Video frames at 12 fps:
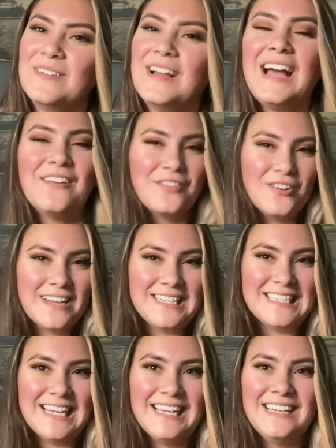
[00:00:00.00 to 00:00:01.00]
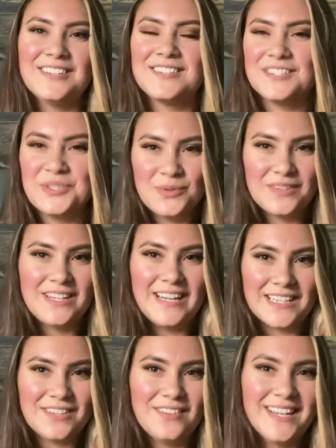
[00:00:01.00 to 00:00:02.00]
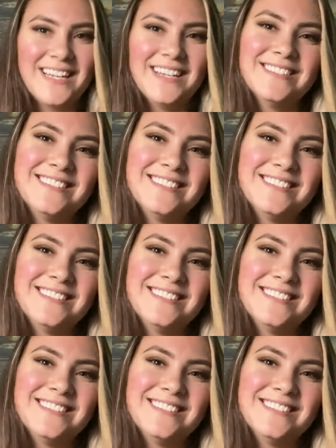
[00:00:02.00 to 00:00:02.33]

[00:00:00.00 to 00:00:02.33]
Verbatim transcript: Have a great day. I'll see you on the next video.